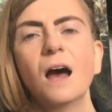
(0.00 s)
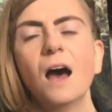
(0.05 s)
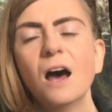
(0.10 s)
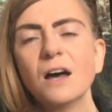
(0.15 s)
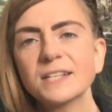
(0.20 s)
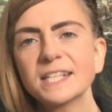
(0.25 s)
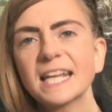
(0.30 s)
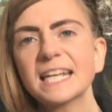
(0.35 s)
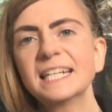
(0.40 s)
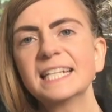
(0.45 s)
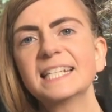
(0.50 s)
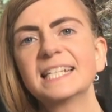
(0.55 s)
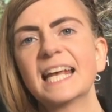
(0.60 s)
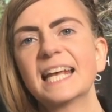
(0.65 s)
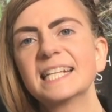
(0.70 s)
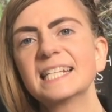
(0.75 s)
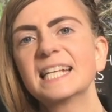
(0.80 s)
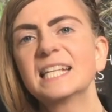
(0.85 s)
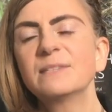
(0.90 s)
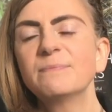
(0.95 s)

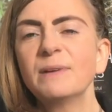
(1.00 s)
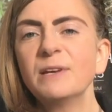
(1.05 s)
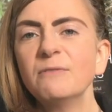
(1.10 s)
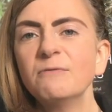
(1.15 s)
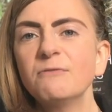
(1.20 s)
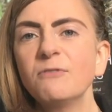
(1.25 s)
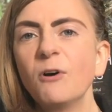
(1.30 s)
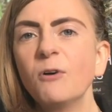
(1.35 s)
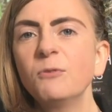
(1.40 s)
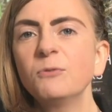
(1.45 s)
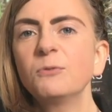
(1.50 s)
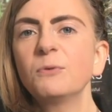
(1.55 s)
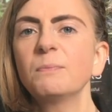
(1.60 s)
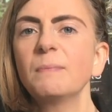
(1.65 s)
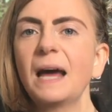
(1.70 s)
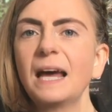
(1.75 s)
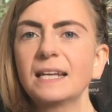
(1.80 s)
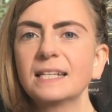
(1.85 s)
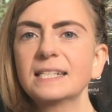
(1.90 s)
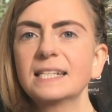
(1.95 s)
RZSS has been involved with
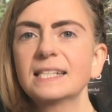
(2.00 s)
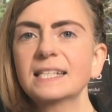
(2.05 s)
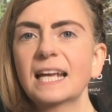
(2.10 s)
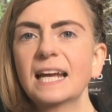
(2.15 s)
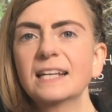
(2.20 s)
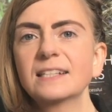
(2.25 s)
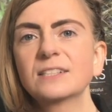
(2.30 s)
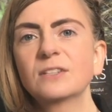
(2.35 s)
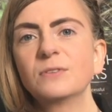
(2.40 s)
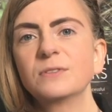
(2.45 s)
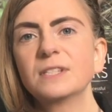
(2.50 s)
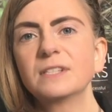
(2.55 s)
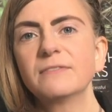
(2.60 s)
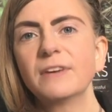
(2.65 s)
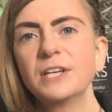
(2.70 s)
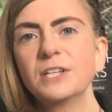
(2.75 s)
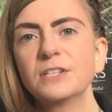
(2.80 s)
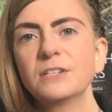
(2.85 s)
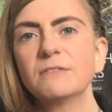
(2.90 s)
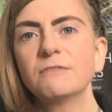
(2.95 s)
Pallas's cat's
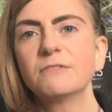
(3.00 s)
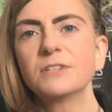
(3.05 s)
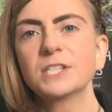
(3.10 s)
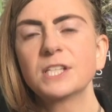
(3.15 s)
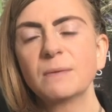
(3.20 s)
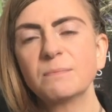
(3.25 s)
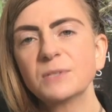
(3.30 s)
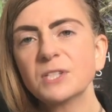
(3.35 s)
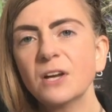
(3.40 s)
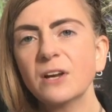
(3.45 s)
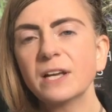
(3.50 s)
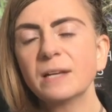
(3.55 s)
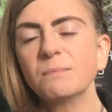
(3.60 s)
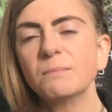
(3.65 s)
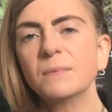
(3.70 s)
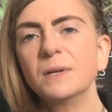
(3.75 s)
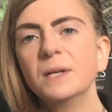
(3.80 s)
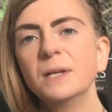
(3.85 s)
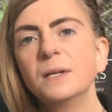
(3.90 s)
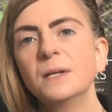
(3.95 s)
conservation for some time.
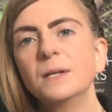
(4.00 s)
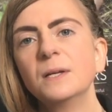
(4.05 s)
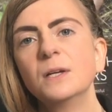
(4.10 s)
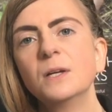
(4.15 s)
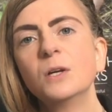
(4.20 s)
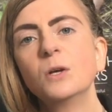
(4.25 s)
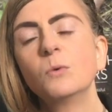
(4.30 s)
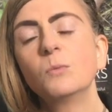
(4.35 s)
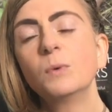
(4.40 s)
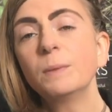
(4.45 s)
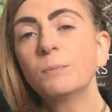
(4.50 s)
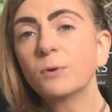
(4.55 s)
We